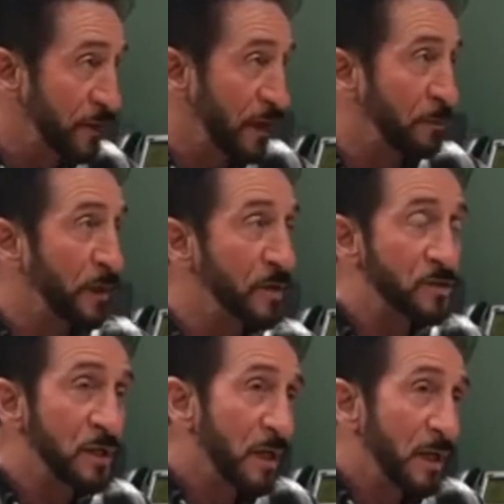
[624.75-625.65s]
You know, but
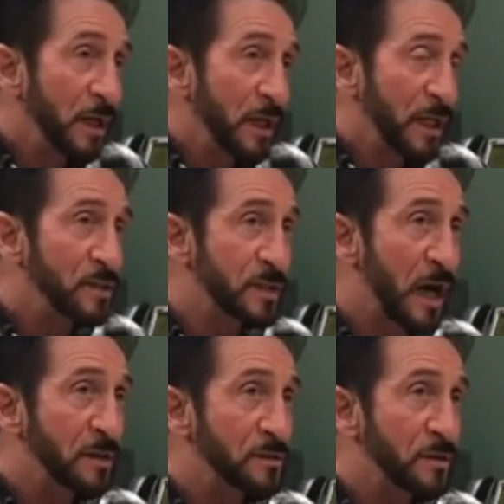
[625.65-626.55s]
it's
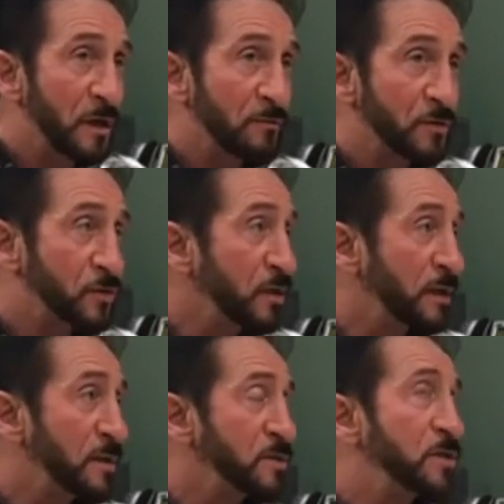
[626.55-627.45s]
not
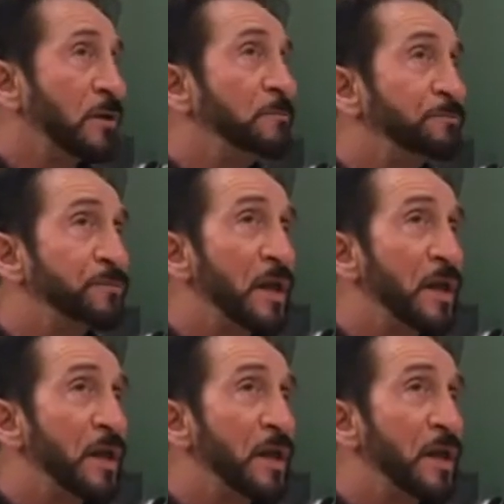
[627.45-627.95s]
restricted. So